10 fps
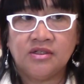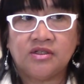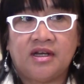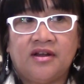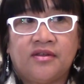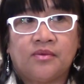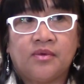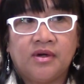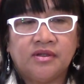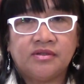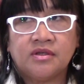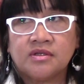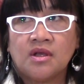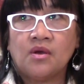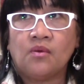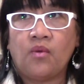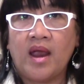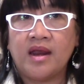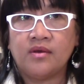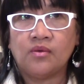So in other words,
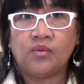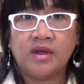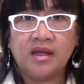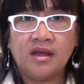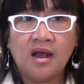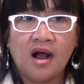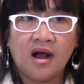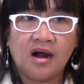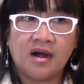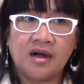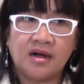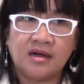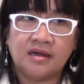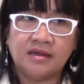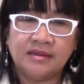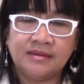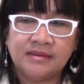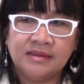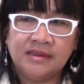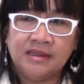when we are
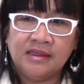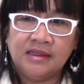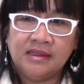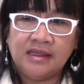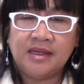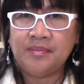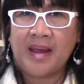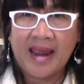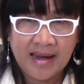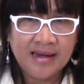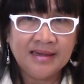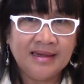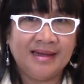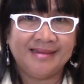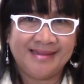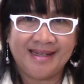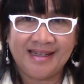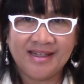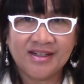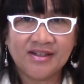in pain, in
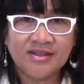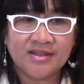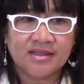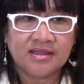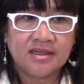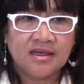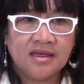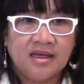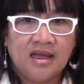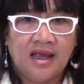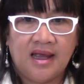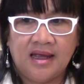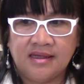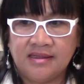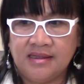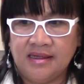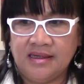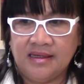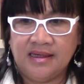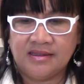tears, and
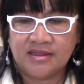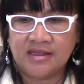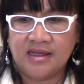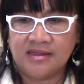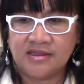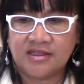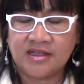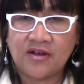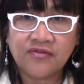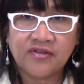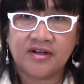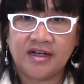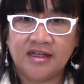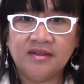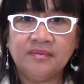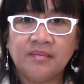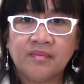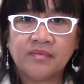in in suffering,